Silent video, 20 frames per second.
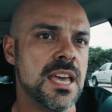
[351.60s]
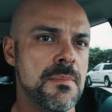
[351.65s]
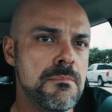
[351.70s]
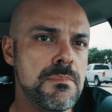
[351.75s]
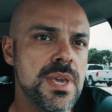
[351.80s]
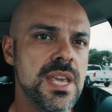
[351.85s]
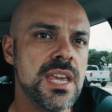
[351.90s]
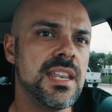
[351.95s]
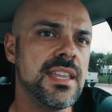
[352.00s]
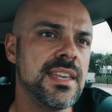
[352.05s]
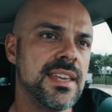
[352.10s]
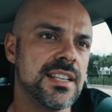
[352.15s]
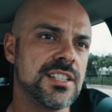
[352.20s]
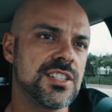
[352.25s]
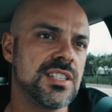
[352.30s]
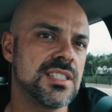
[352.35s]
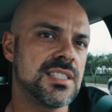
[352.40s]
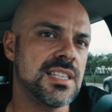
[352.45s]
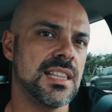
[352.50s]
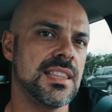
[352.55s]
meeting and
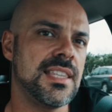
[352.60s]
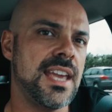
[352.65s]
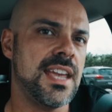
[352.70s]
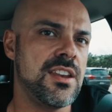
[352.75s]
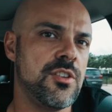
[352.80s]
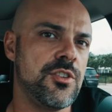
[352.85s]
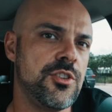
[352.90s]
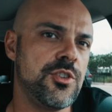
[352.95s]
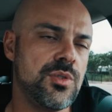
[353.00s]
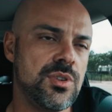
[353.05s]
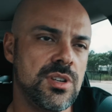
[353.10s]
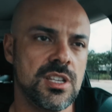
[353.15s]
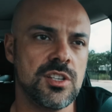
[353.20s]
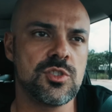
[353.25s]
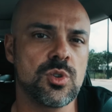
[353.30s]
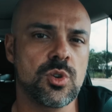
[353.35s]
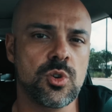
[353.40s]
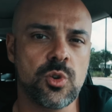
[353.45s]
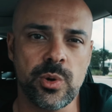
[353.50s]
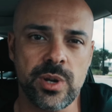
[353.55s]
she said daniel you
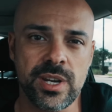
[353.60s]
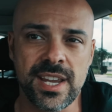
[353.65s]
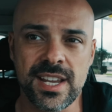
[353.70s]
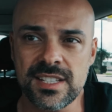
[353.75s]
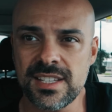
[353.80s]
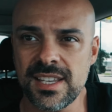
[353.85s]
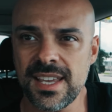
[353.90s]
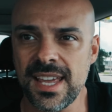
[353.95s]
need to create